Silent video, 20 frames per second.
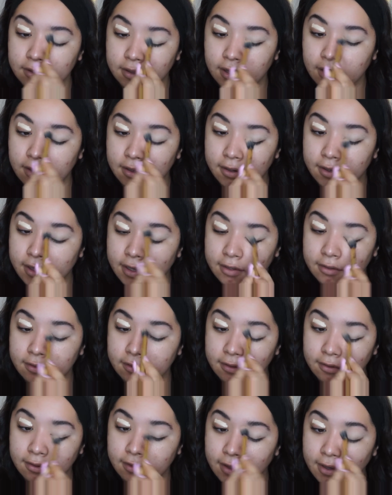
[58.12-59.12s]
color
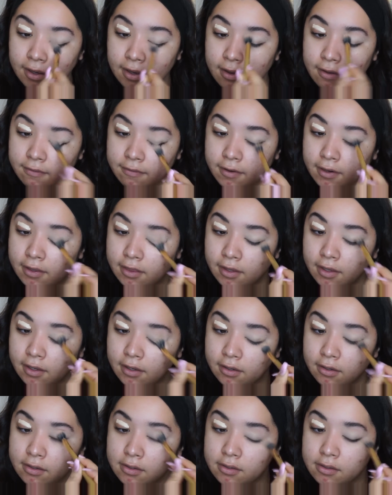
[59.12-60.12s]
cancels like
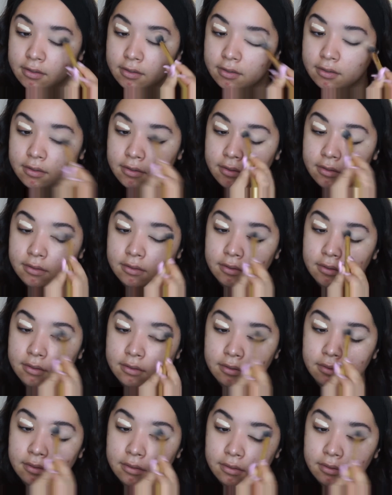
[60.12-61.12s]
everything.
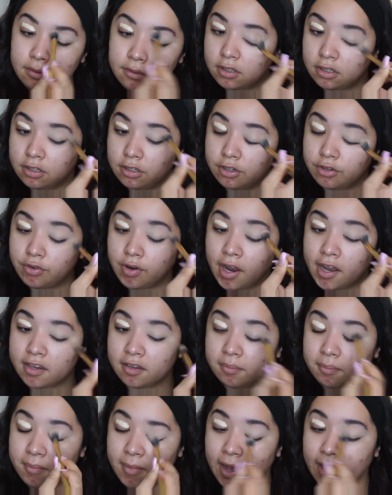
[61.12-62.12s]
And it dries
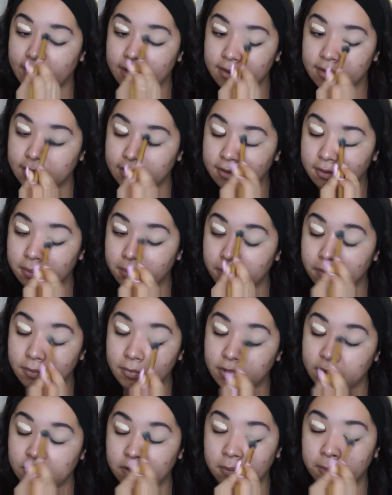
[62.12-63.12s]
matte. That's
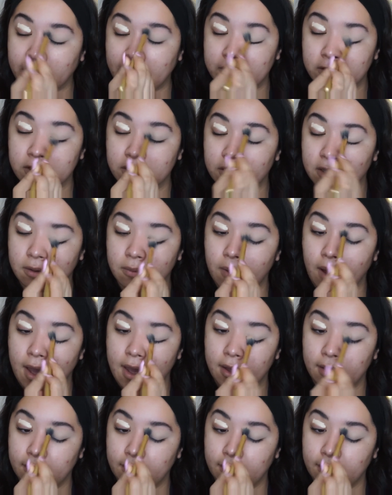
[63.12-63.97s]
especially why I